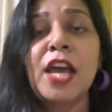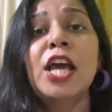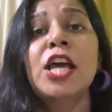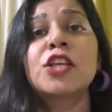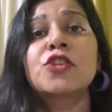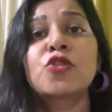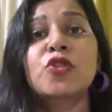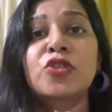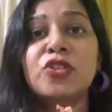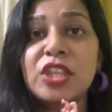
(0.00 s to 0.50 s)

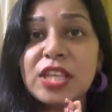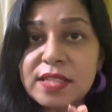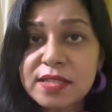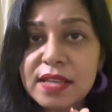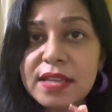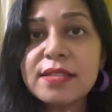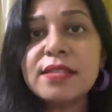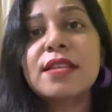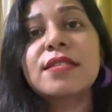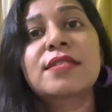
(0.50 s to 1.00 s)
So this
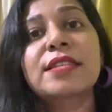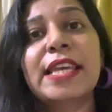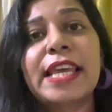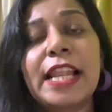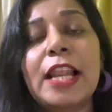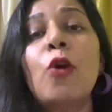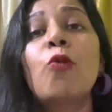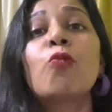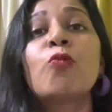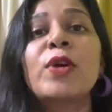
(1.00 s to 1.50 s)
is a
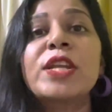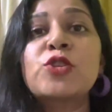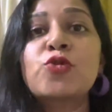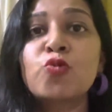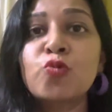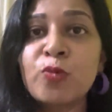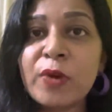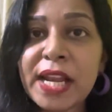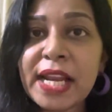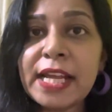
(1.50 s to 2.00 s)
skill which
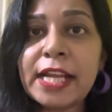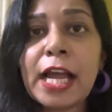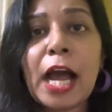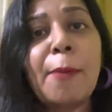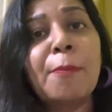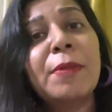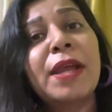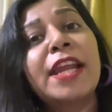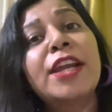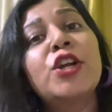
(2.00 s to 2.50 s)
will
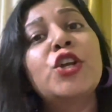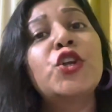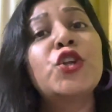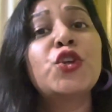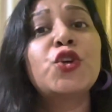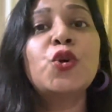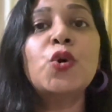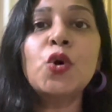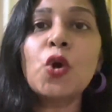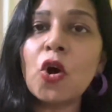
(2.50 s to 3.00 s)
come in
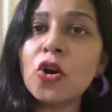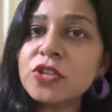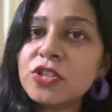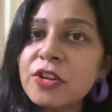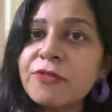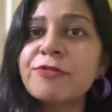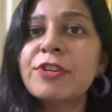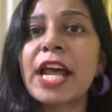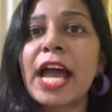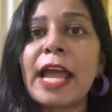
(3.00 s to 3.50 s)
due course
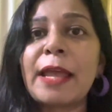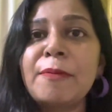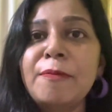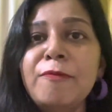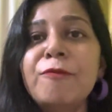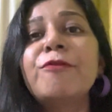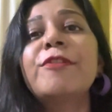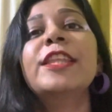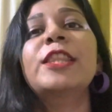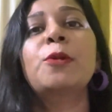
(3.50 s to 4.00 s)
of
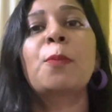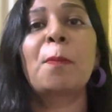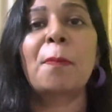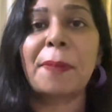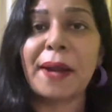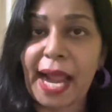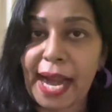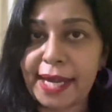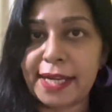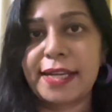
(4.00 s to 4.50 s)
time with
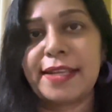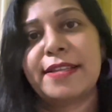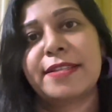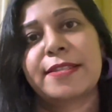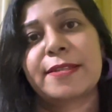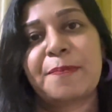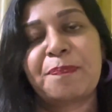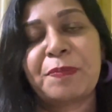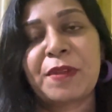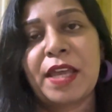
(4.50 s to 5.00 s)

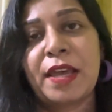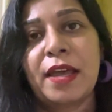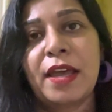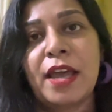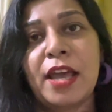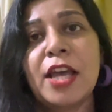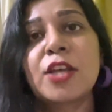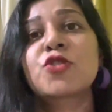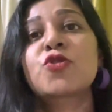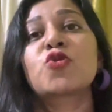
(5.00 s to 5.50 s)
practice.
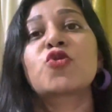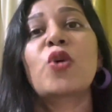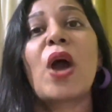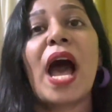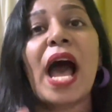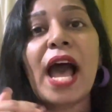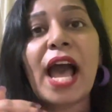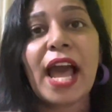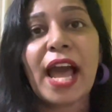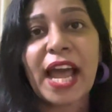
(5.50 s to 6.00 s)
So
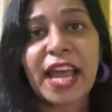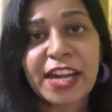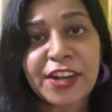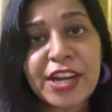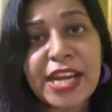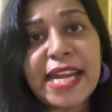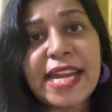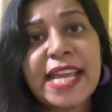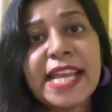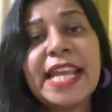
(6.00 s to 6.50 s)

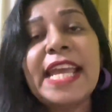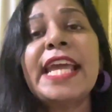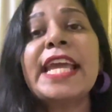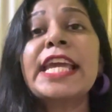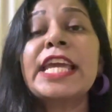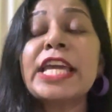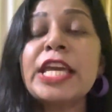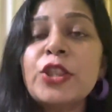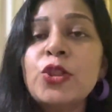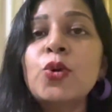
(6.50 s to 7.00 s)
reading
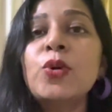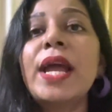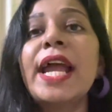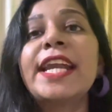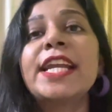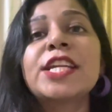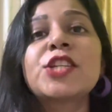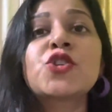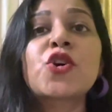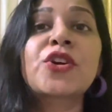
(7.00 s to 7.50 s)
Hindu
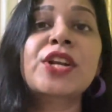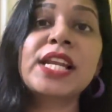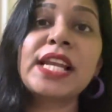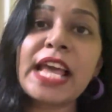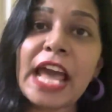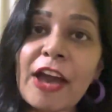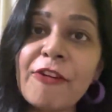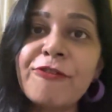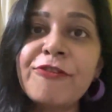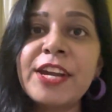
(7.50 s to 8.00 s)
editorial
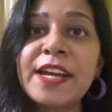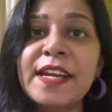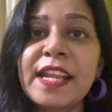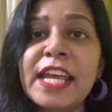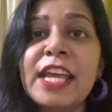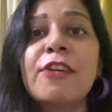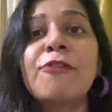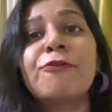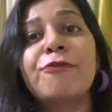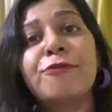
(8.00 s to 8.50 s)
every
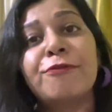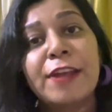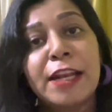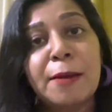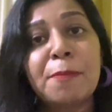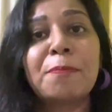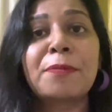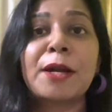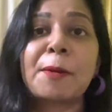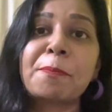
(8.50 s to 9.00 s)
day will
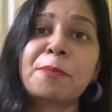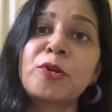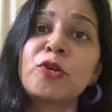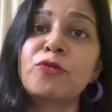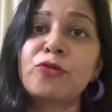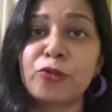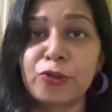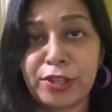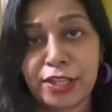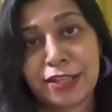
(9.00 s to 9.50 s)
prep you
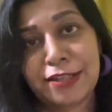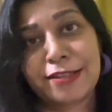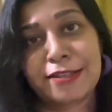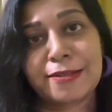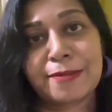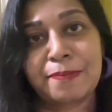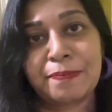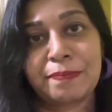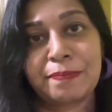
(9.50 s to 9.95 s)
for this.